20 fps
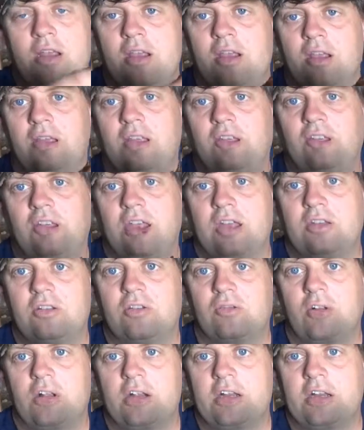This edge
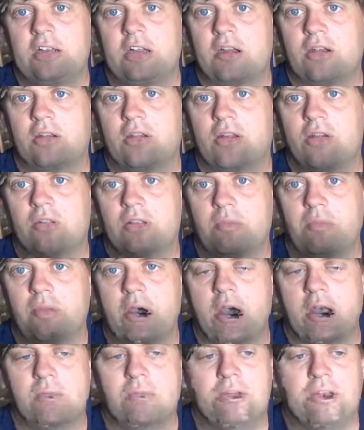right down along the
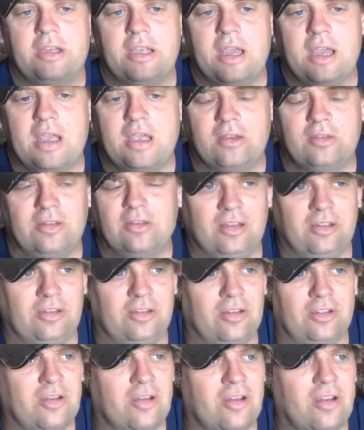bottom of the axe has
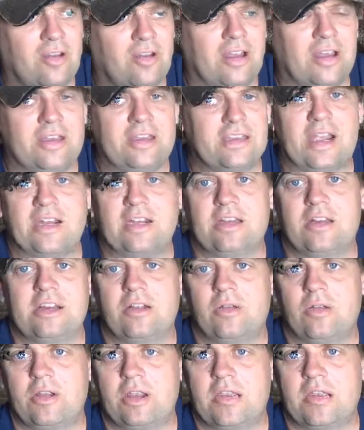a
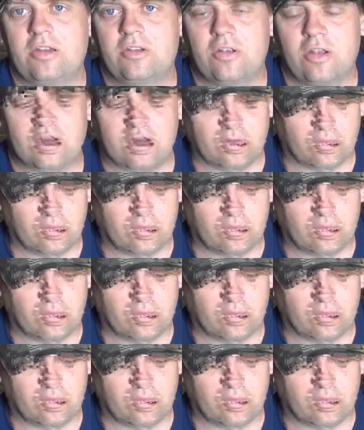90-degree edge on it.